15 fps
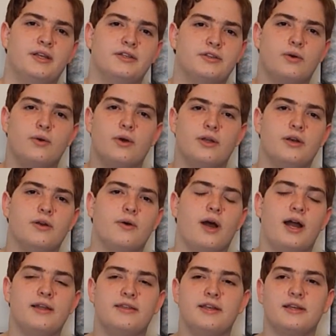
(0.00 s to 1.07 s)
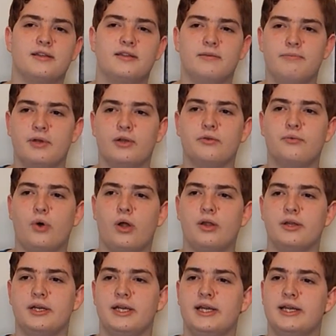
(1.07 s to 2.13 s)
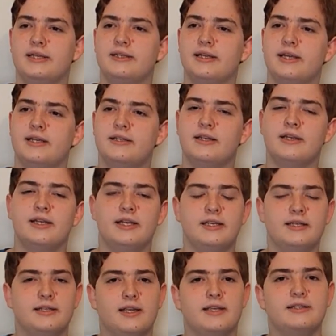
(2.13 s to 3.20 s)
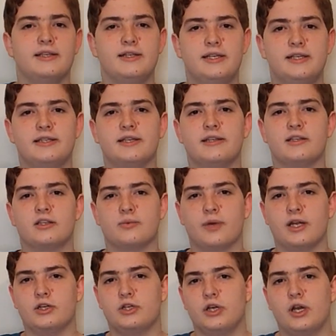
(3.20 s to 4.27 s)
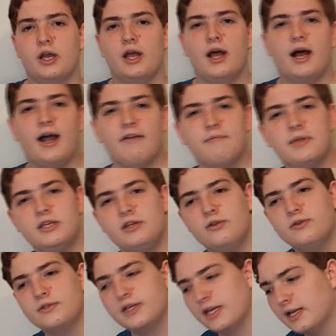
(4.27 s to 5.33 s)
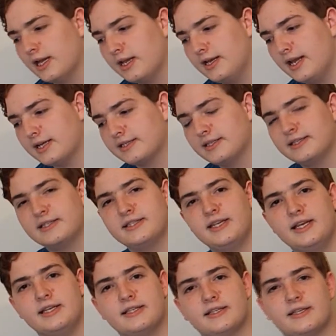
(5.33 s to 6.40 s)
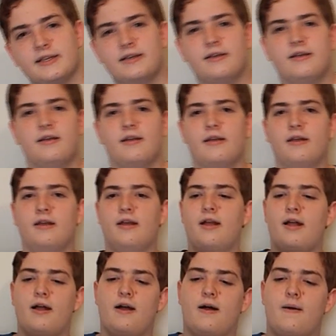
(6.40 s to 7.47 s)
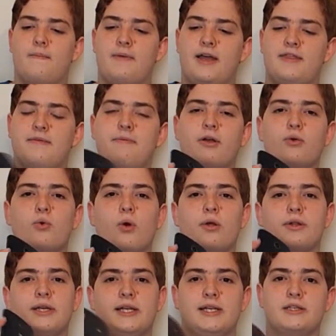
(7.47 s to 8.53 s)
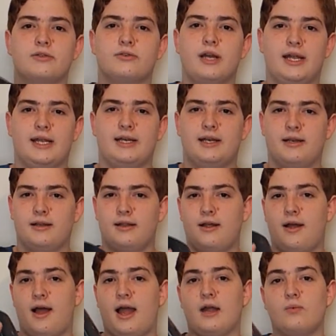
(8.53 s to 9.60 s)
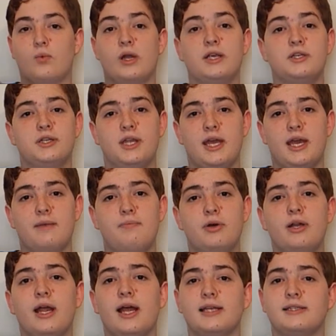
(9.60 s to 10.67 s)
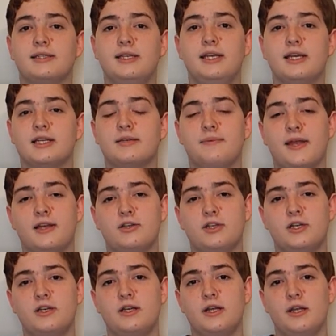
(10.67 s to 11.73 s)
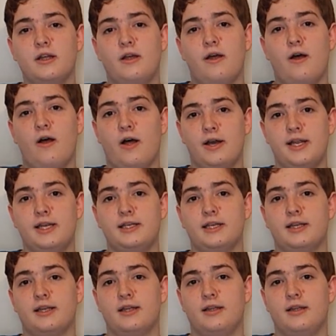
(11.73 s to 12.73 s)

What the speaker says: So I think the build quality is a decent switch. I've been using a Nexus 6, and the build quality is great. I wish they had put SD expansion on it.